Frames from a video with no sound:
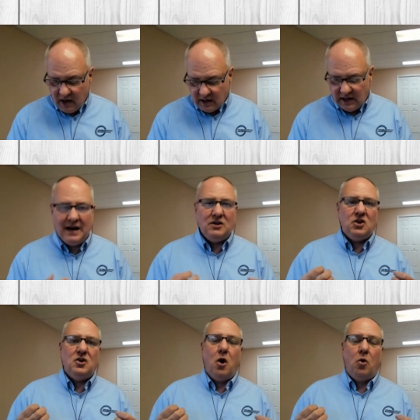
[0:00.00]
You need to
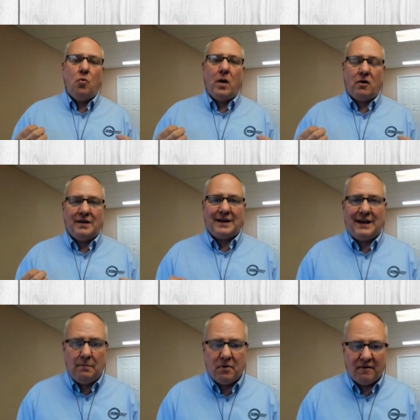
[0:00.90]
know what are the
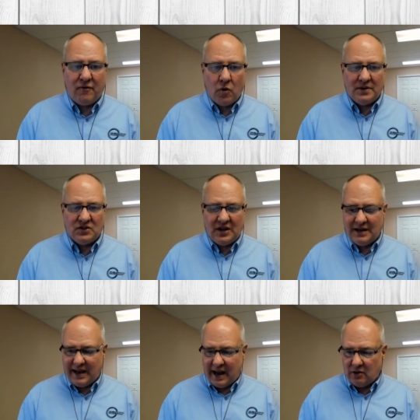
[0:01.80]
key performance
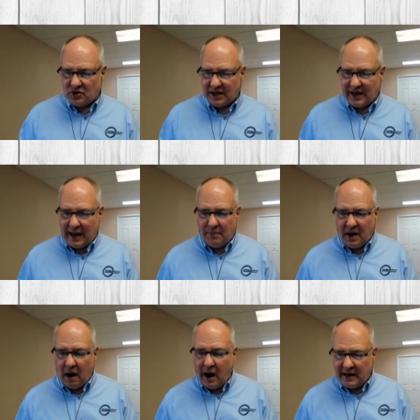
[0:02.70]
indicators, the
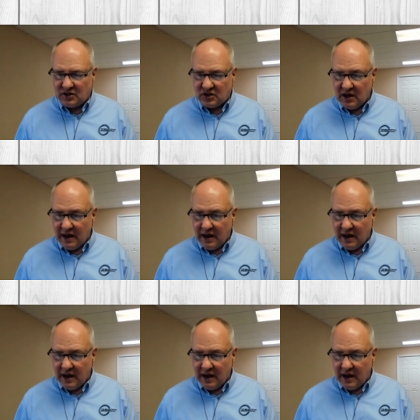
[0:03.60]
KPIs